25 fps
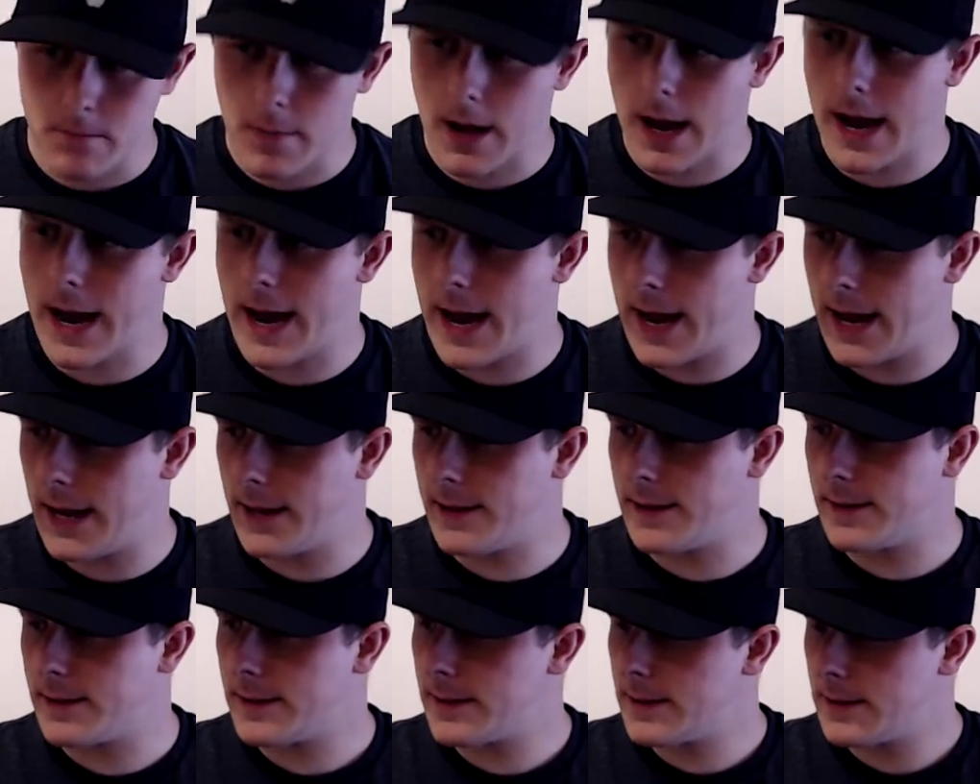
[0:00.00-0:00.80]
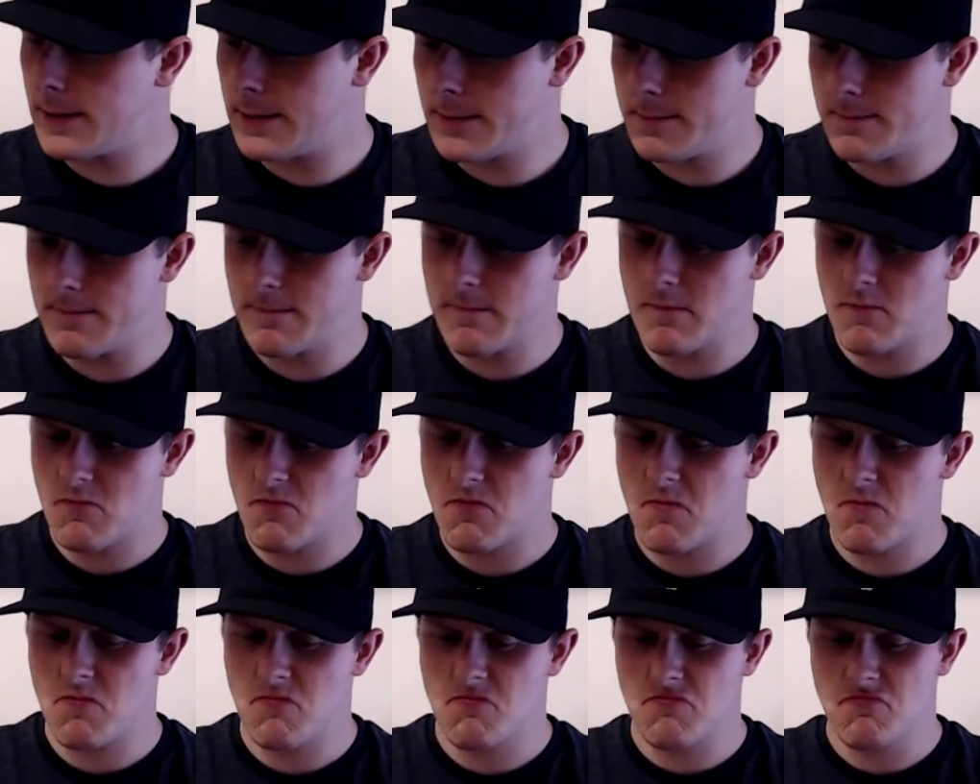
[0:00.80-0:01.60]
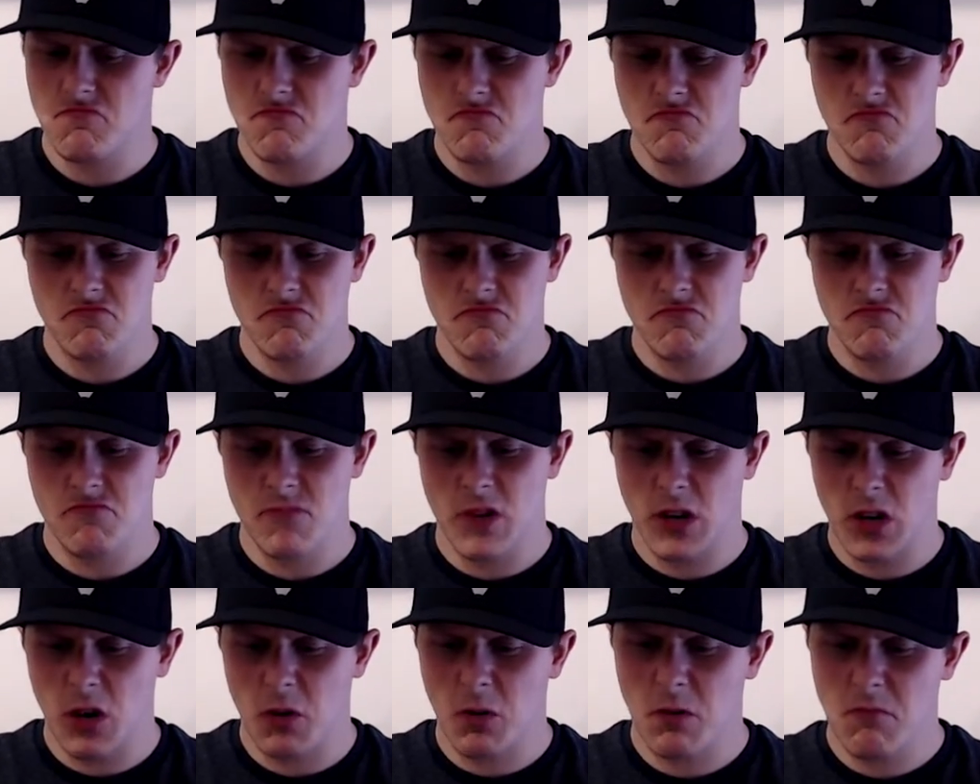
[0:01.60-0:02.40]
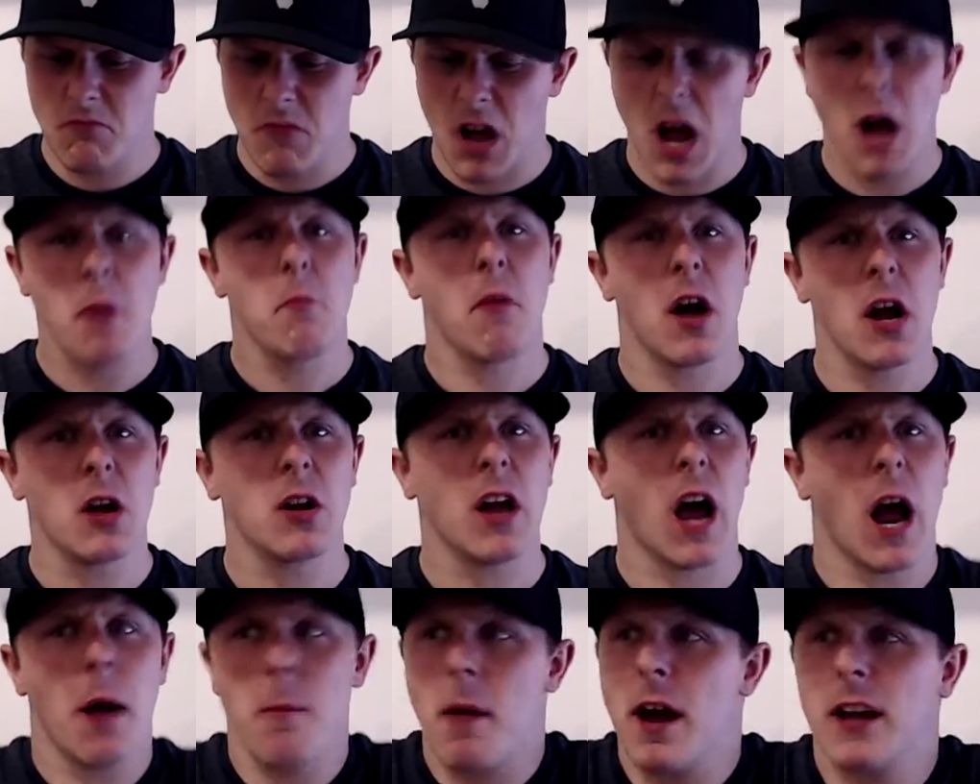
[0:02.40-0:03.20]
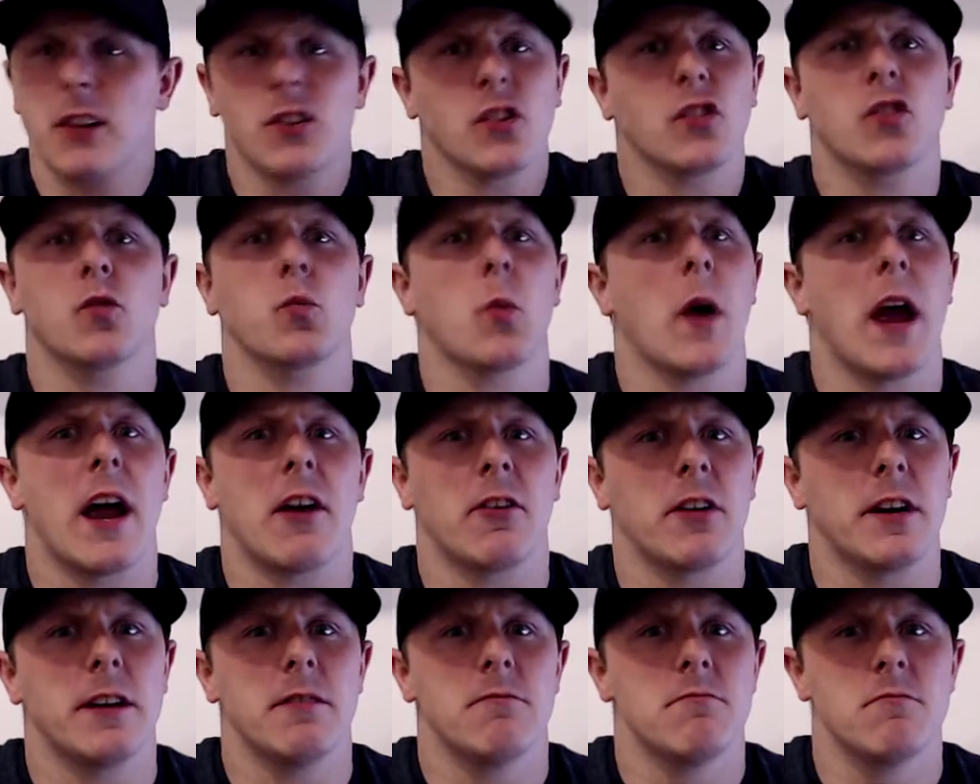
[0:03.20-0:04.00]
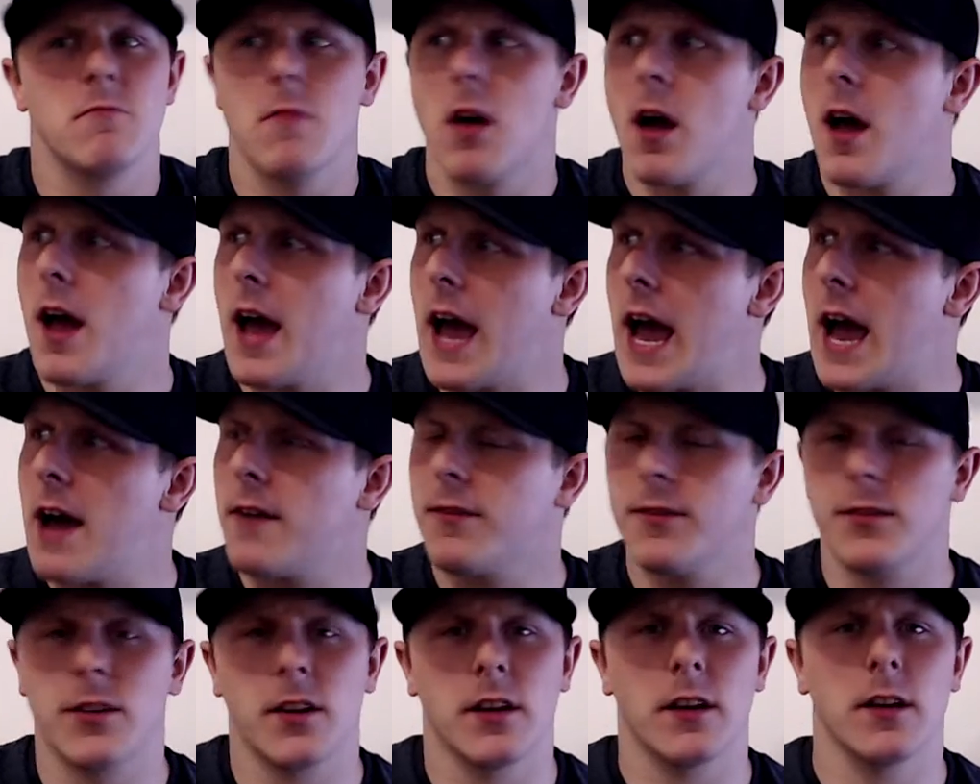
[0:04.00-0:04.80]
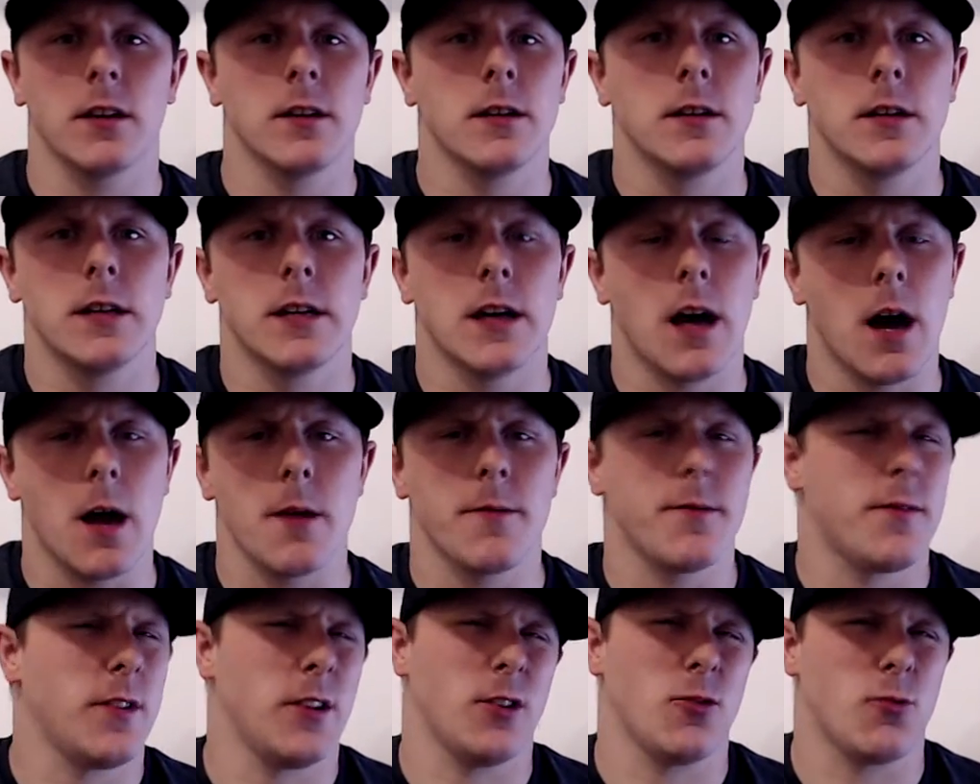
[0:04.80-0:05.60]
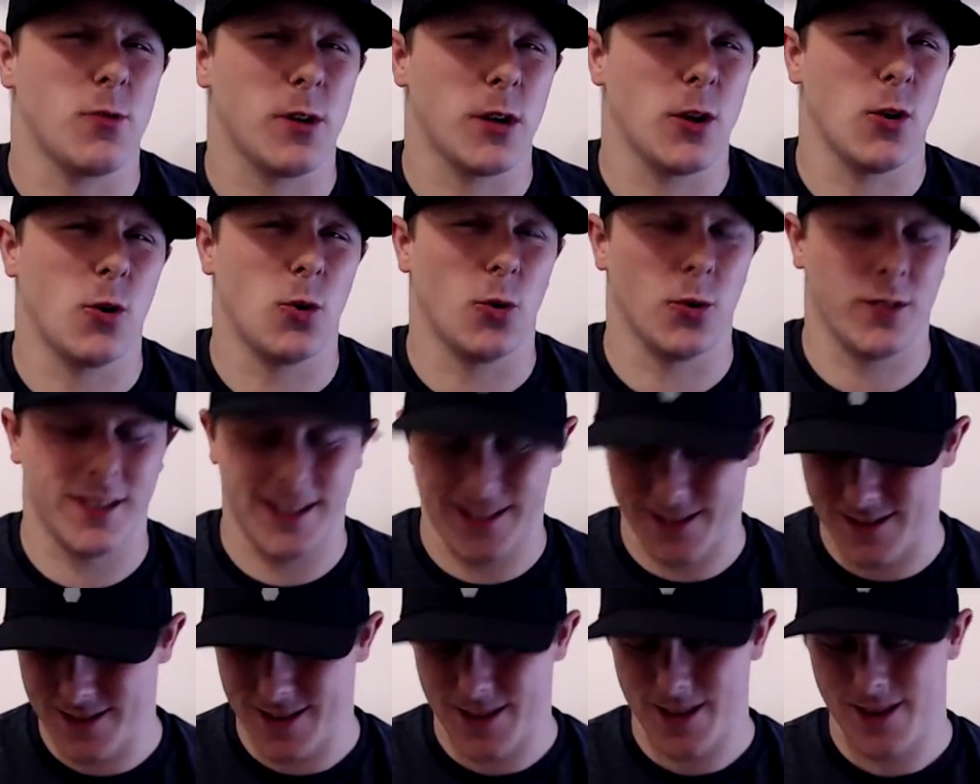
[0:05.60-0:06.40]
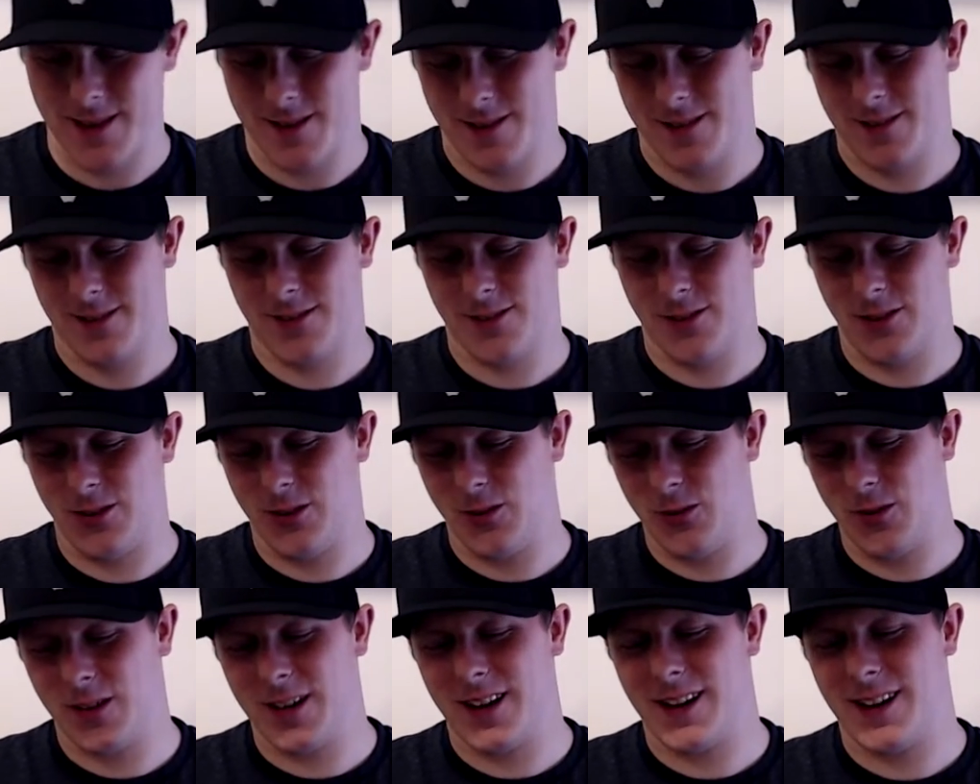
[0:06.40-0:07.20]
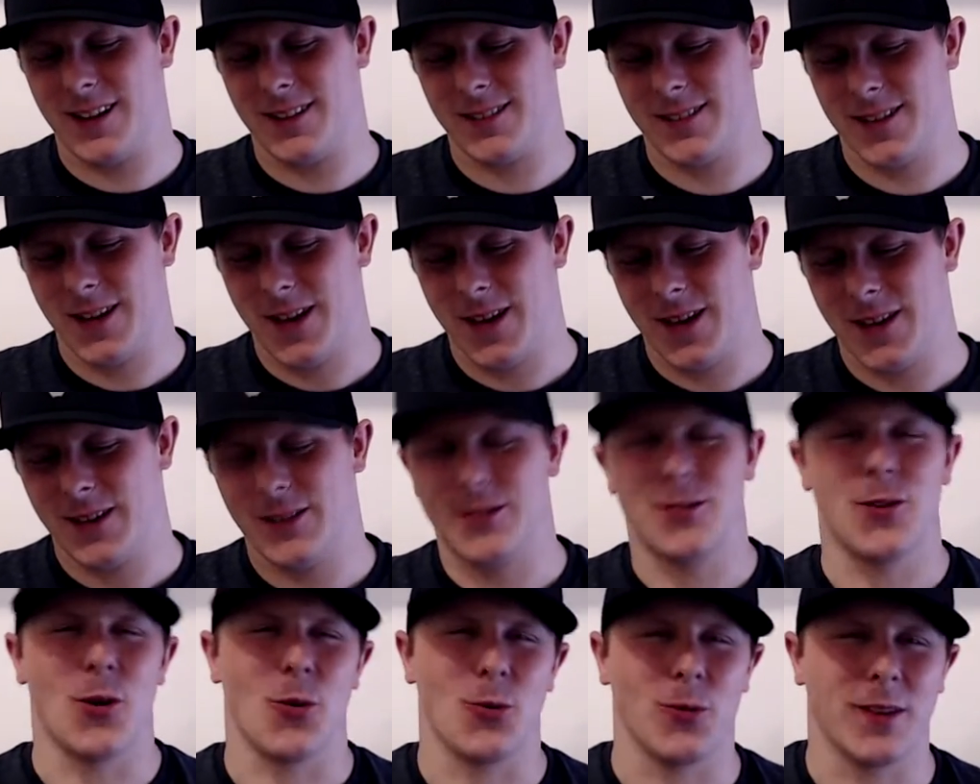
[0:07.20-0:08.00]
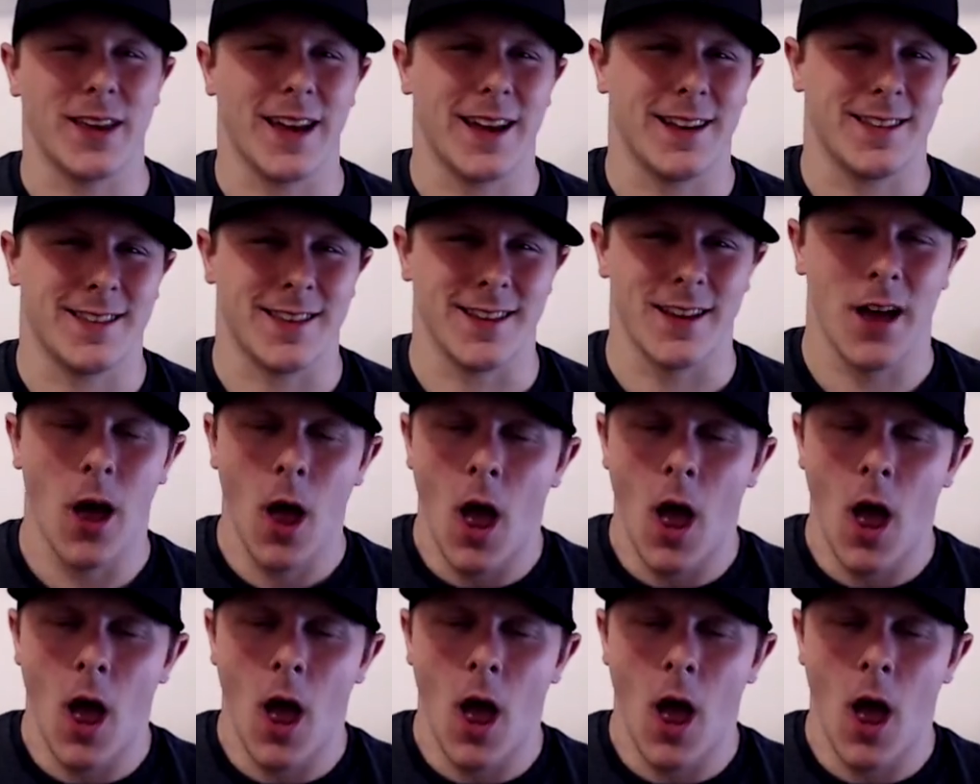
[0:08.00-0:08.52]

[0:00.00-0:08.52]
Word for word: And you know what? I might, I might just wear it after I finish recording, so you guys don't get to.